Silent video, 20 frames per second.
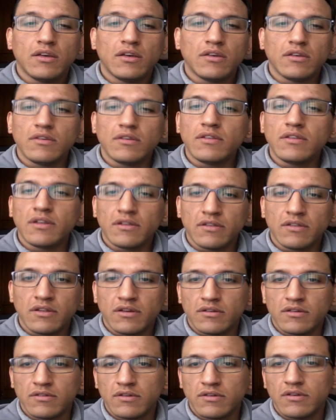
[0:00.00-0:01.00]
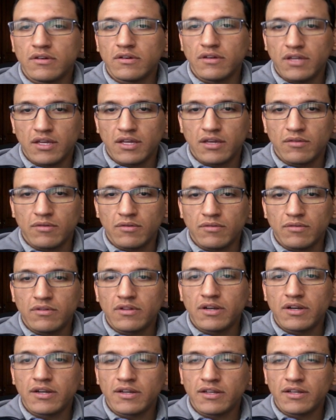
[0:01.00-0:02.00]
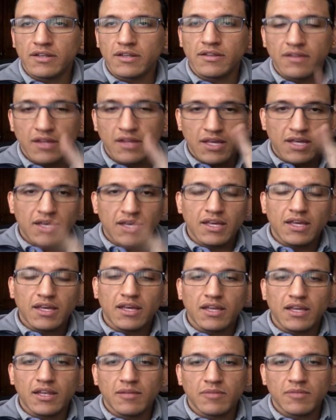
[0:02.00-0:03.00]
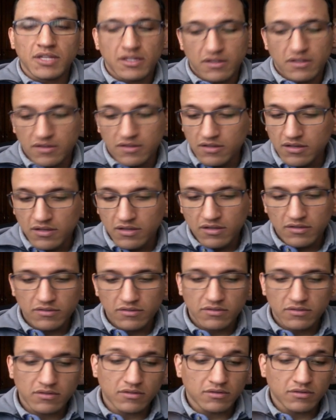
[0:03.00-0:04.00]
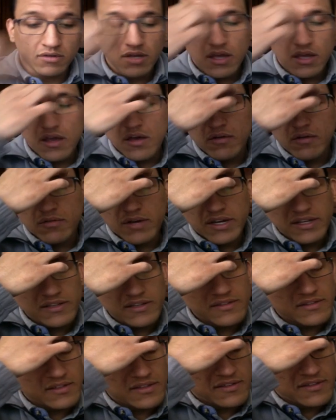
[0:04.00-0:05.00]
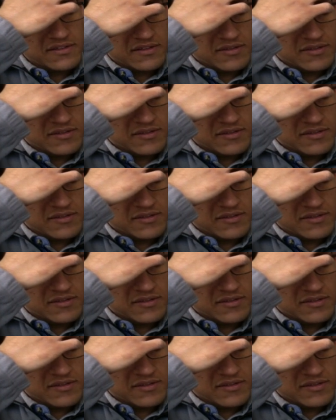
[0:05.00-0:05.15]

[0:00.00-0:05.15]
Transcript: You don't know. Okay, we will learn it in a minute. So why is this